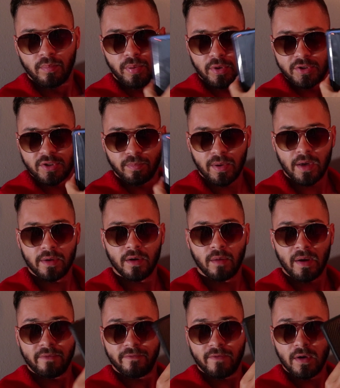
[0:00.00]
push a button on
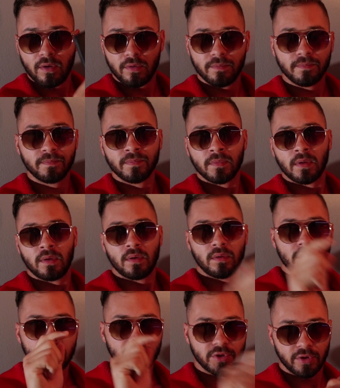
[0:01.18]
my phone,
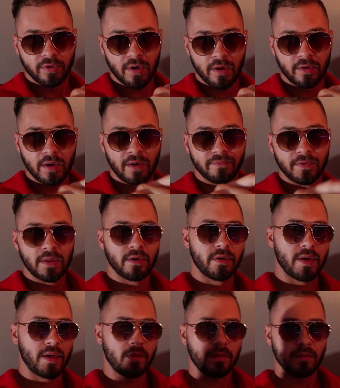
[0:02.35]
turn on and off the
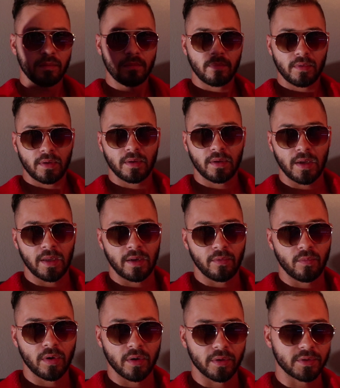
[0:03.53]
internet, and it
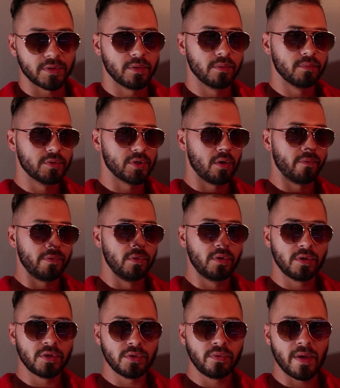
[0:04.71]
works. So if you
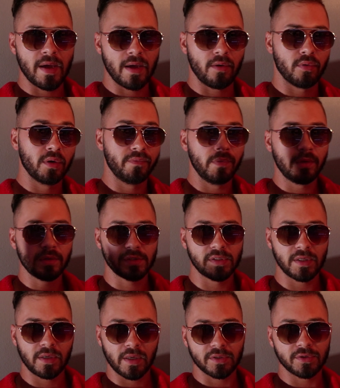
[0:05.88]
can do that, or if you can
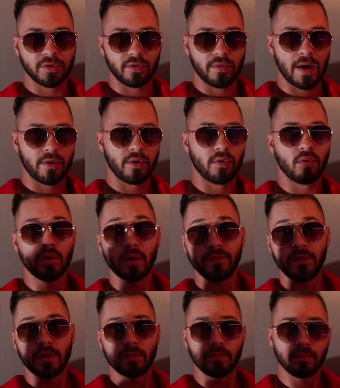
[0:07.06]
sit next to your router, or if
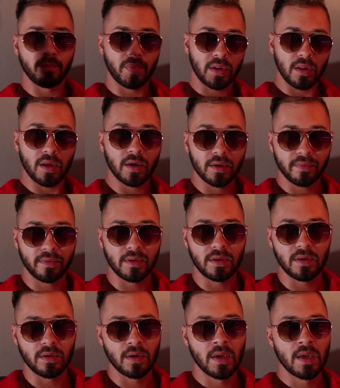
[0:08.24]
you can plug
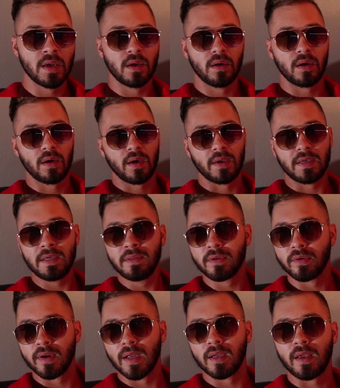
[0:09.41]
the
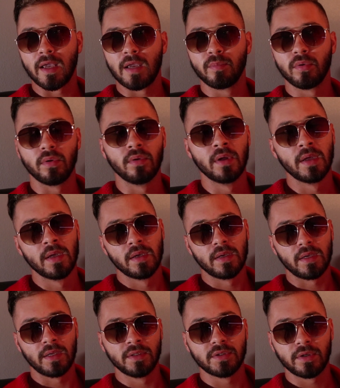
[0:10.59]
Ethernet cable
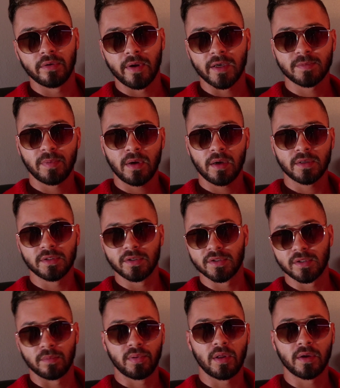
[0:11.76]
into your Xbox and just
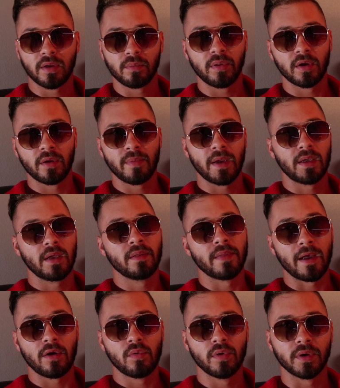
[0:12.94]
unplug it and plug it back in,
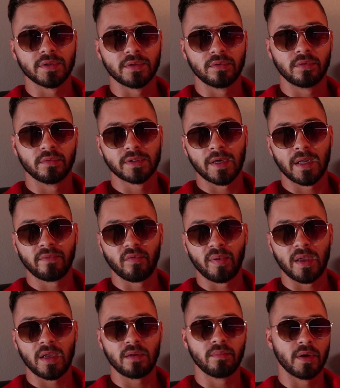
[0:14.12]
that'll work too. It's kind of a
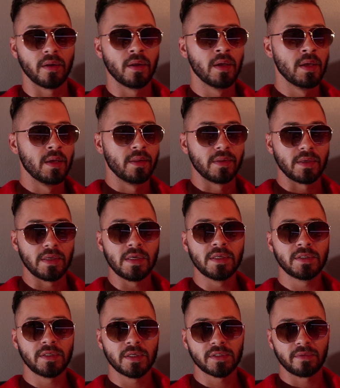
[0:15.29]
pain, but the
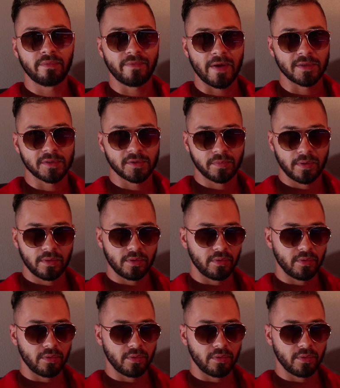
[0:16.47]
easiest and fastest way to